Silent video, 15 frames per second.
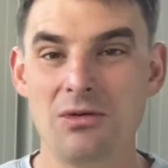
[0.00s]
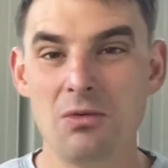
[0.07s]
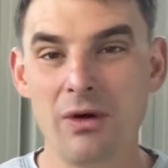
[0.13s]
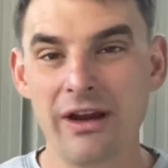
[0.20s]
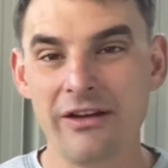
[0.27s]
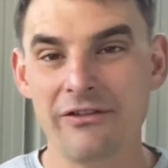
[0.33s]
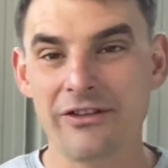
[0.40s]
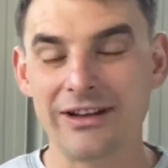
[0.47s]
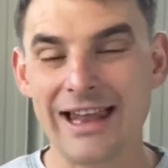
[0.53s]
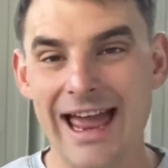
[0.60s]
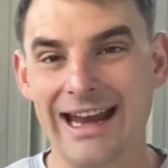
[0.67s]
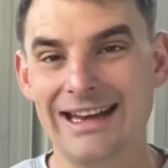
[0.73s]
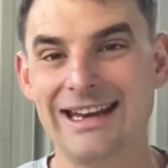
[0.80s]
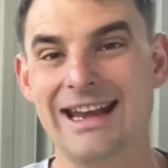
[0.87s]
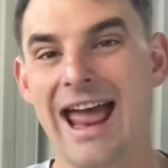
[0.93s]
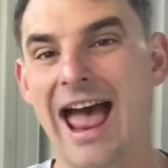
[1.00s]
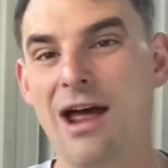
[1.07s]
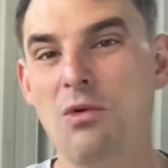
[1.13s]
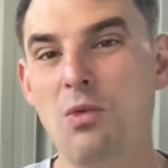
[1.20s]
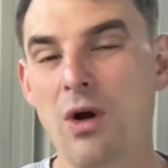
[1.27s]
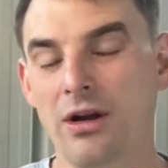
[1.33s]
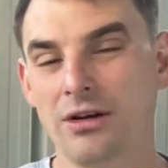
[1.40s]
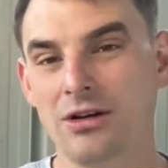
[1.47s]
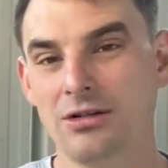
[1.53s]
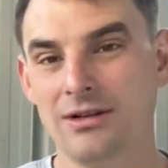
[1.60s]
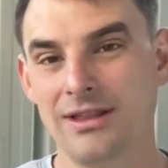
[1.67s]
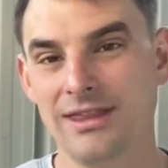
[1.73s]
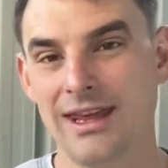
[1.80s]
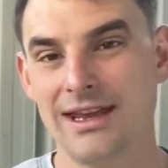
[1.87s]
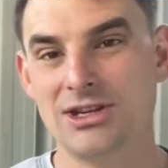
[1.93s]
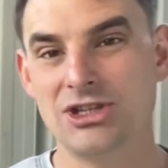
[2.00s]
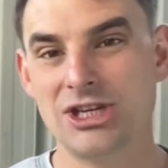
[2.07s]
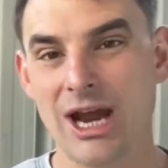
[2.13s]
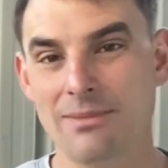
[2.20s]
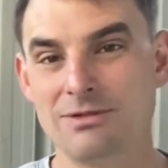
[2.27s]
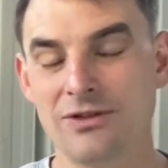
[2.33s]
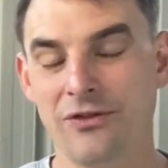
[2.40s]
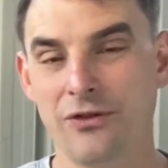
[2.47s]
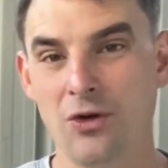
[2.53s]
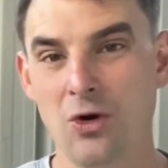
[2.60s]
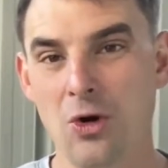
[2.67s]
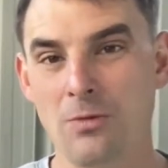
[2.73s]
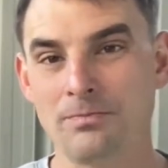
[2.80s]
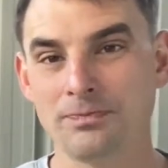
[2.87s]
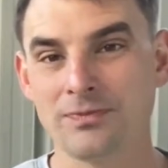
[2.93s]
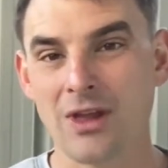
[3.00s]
we've landed at 1 Corinthians chapter 4,